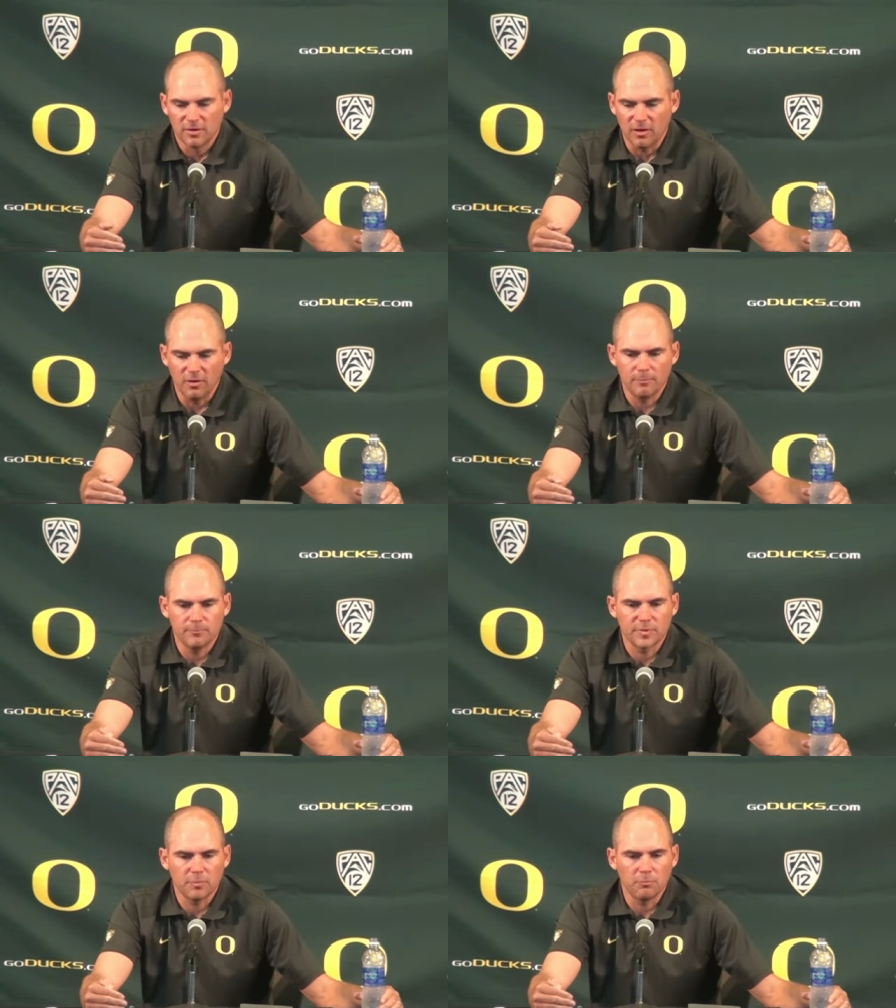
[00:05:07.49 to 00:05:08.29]

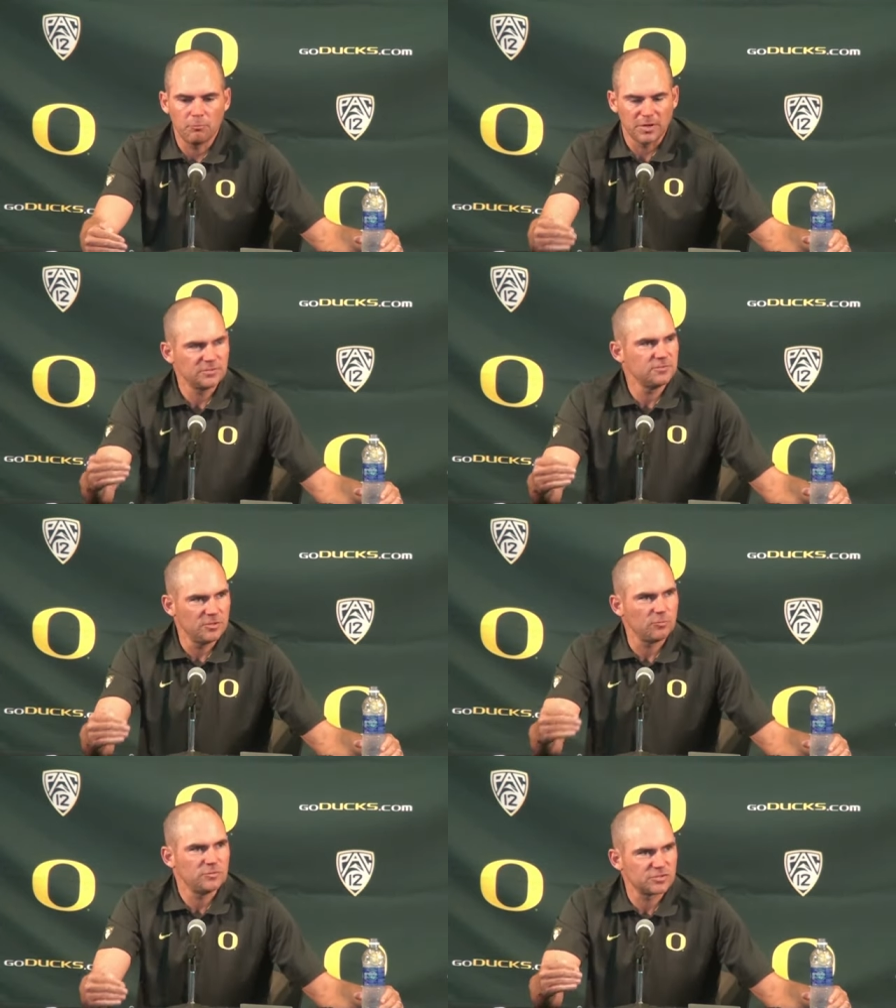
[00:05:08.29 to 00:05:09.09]
Um, but
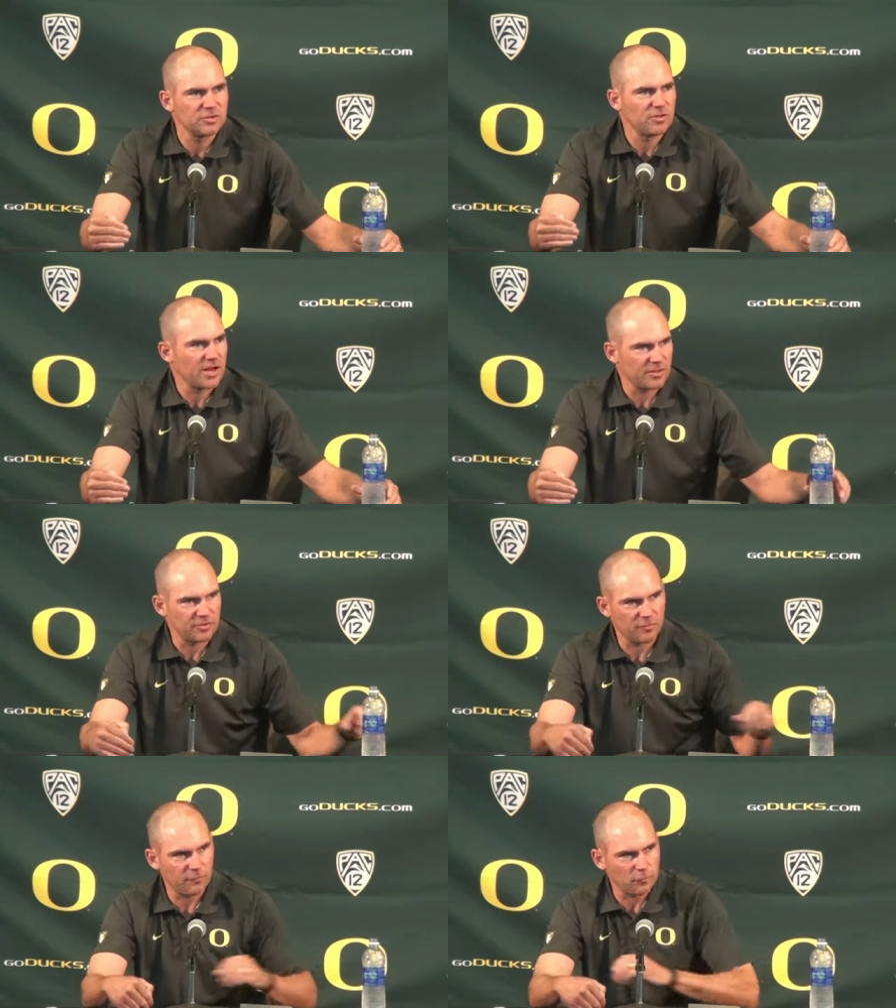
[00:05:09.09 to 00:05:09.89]
you know you're still not
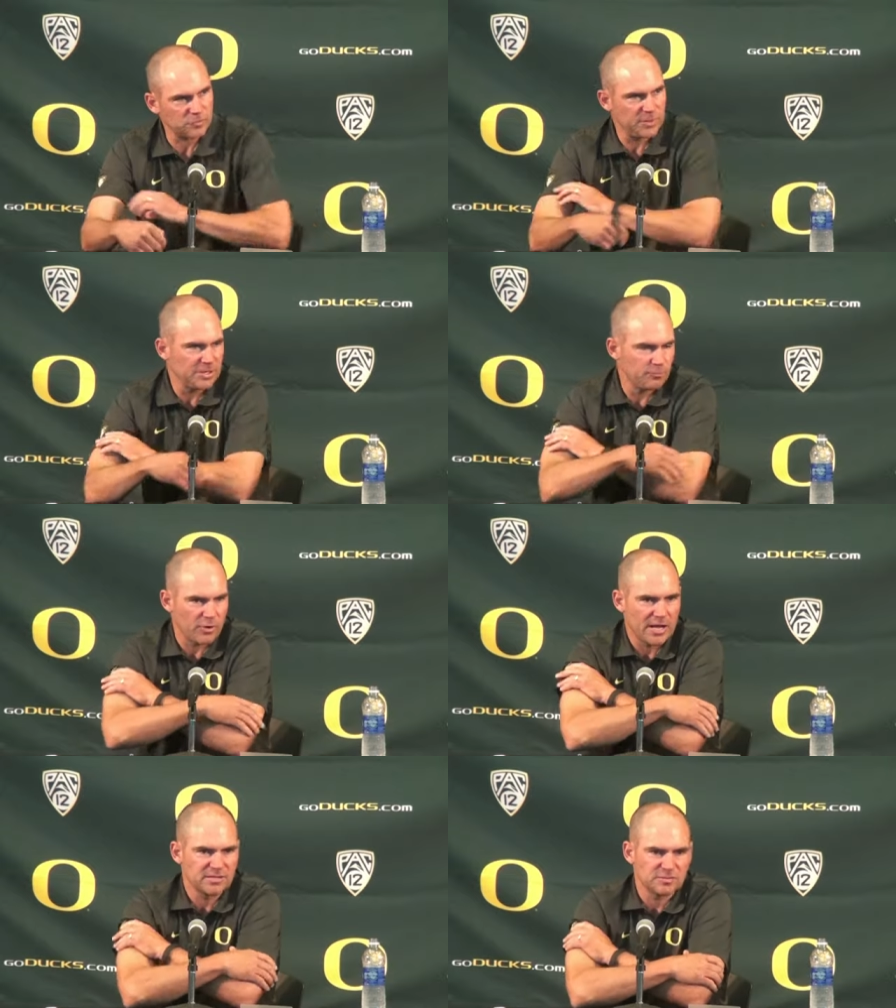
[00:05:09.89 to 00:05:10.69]
out there full speed in
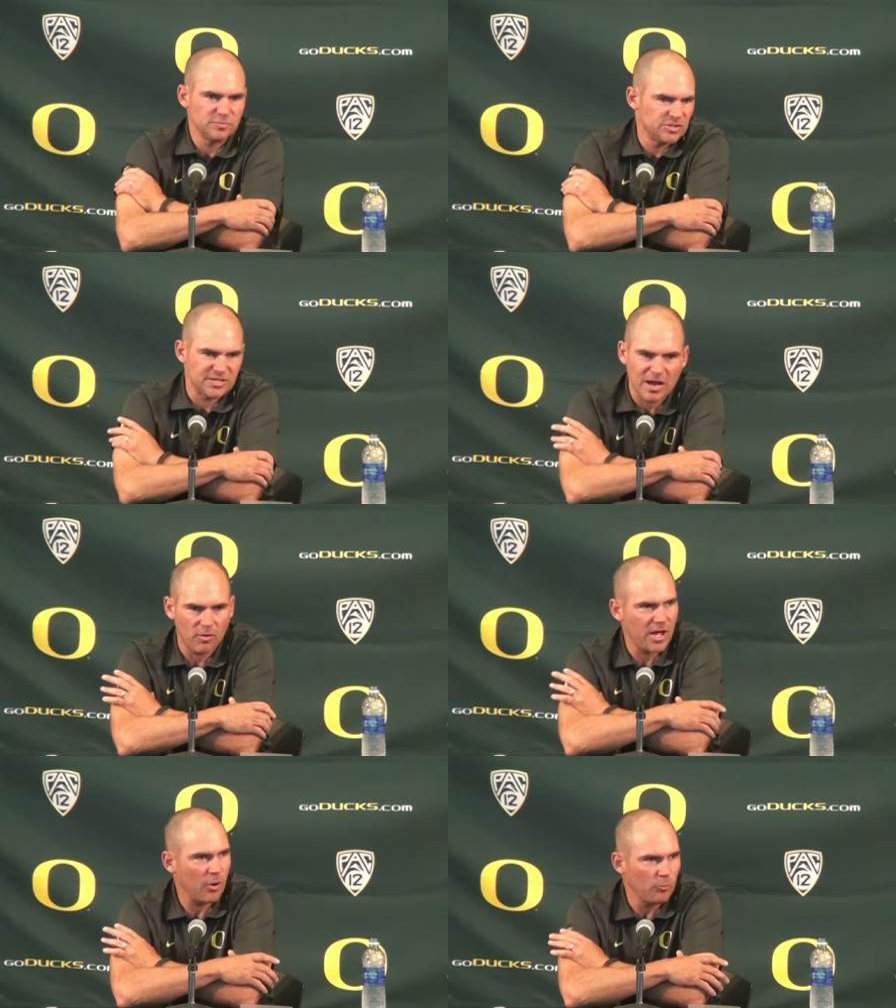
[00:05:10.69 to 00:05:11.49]
practice. Just
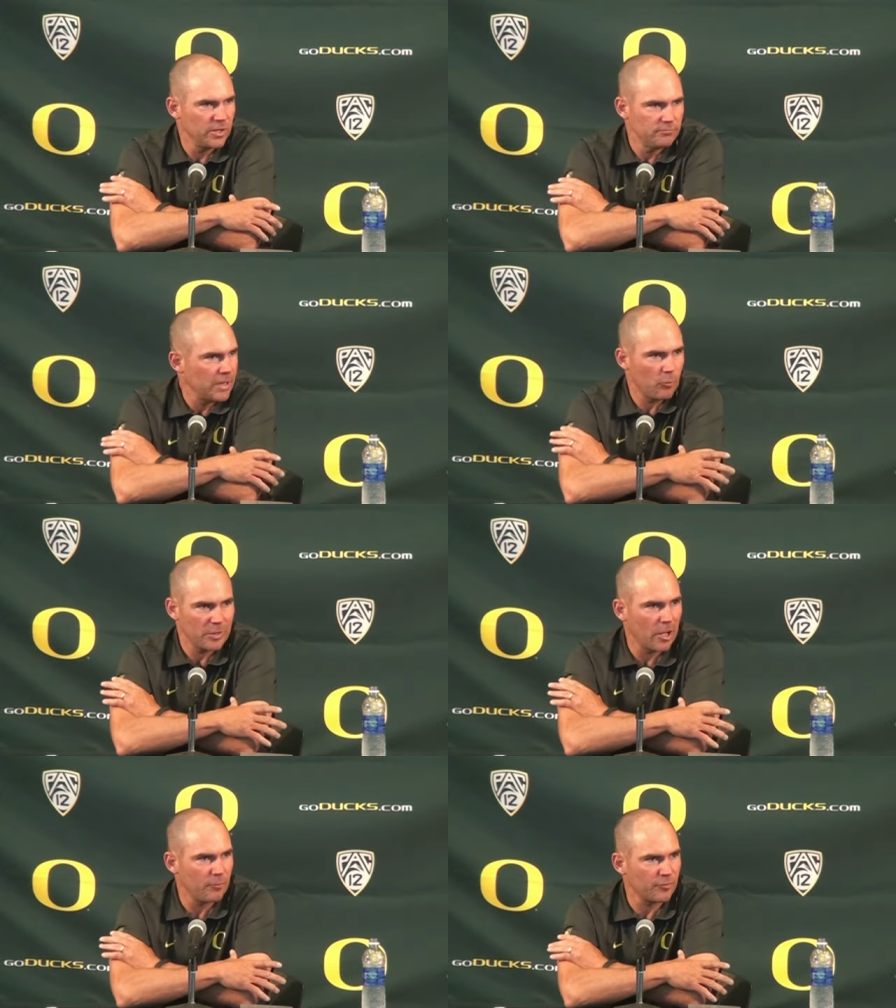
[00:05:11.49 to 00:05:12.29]
how, how we how
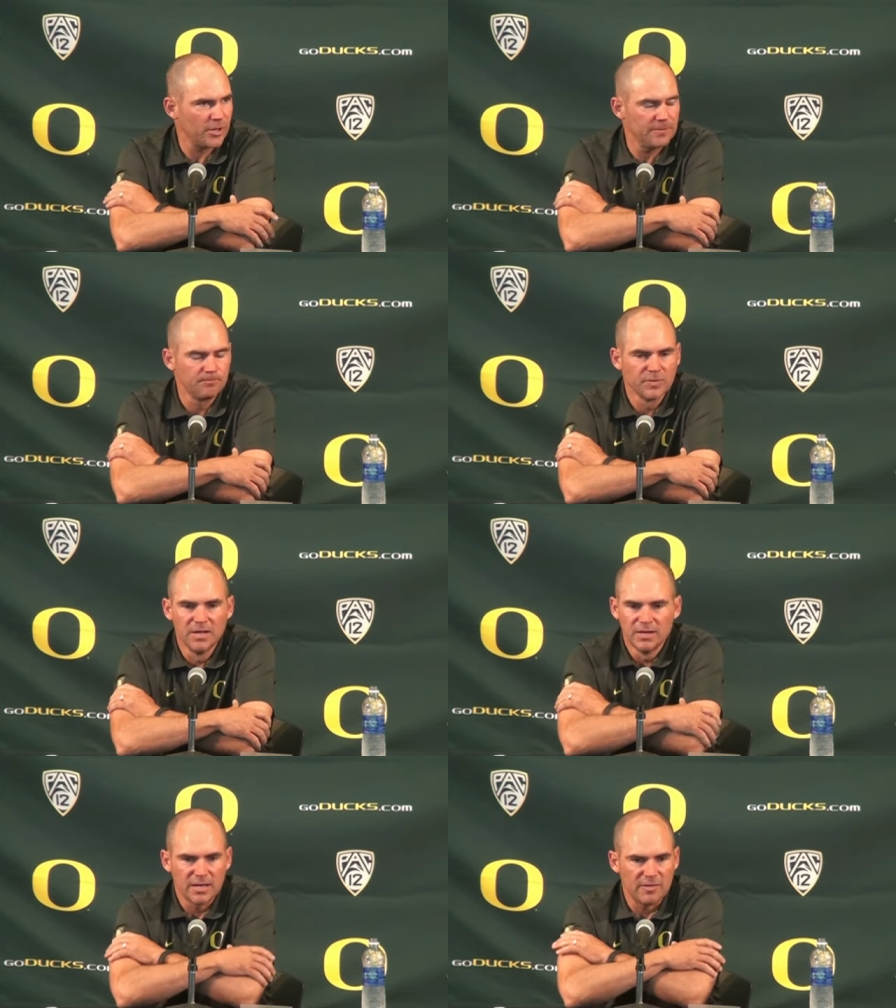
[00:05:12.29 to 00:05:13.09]
we operate,
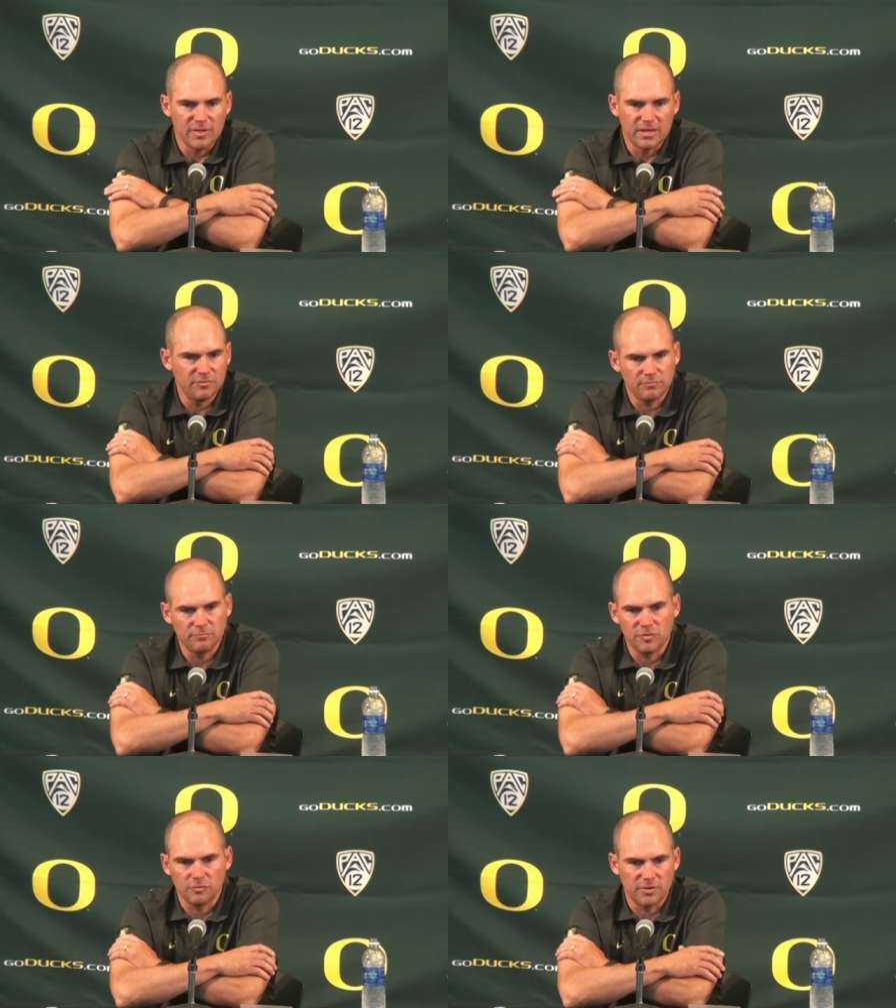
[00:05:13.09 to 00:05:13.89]
and
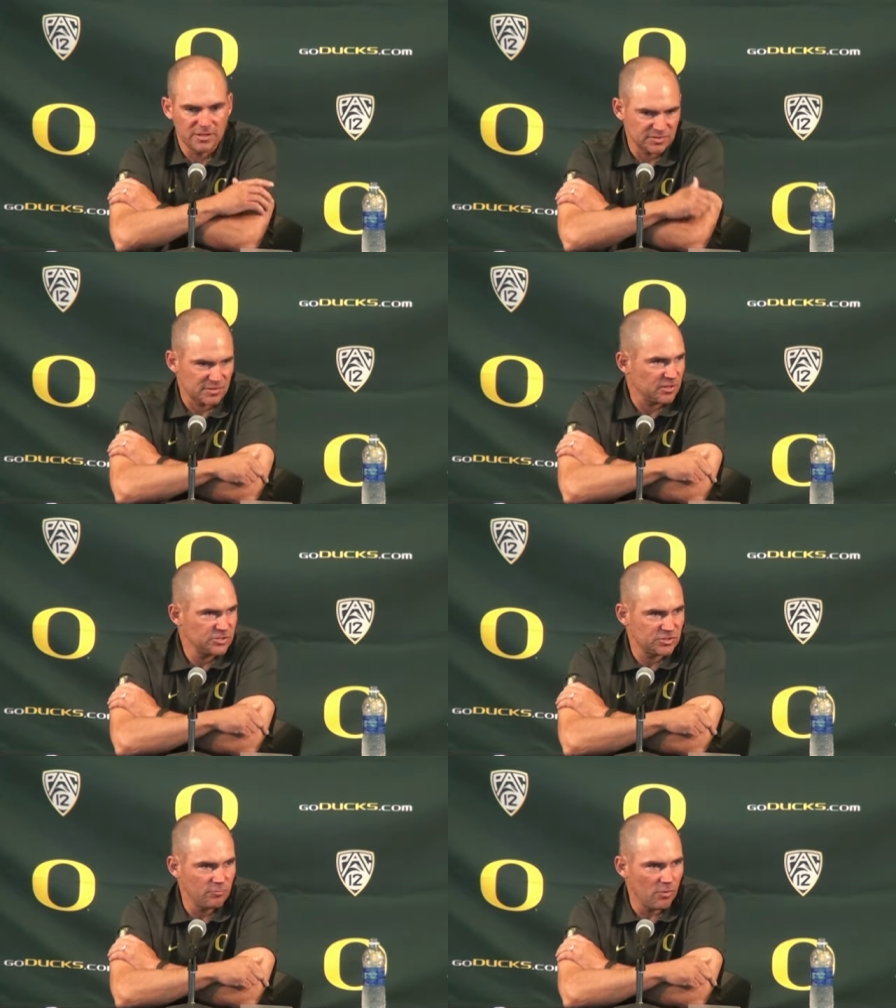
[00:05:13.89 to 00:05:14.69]
then you're in
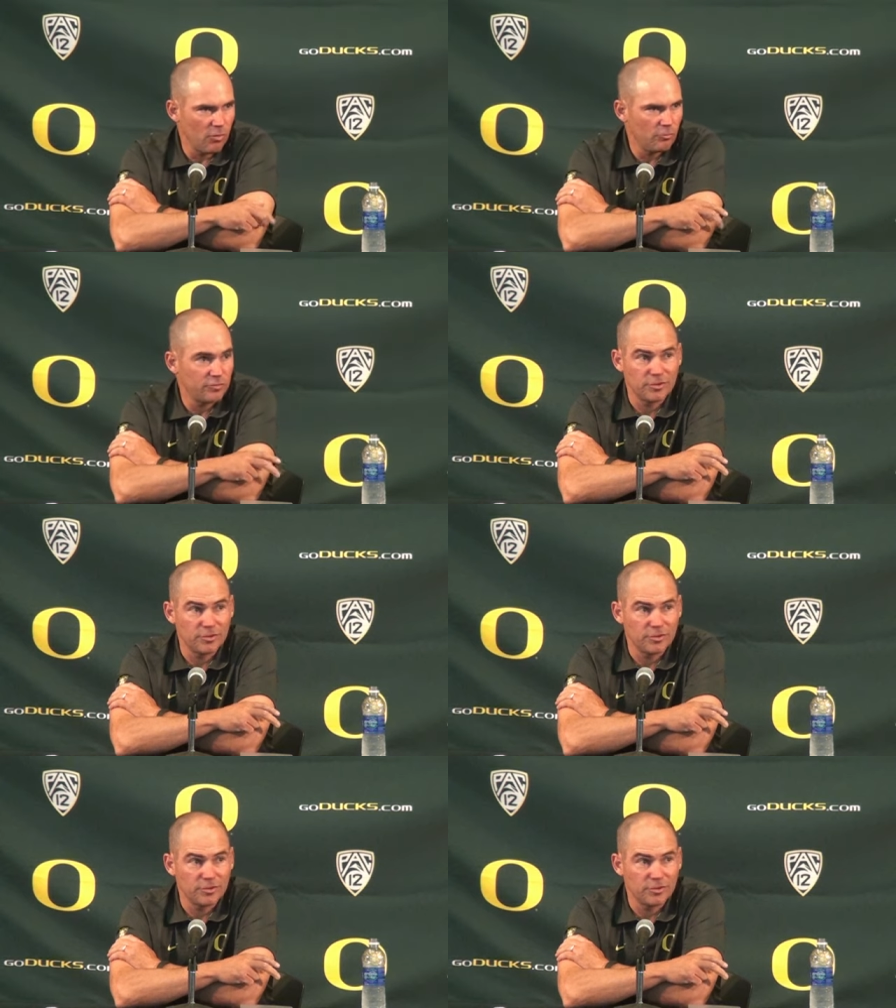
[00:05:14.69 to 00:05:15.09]
installation mode.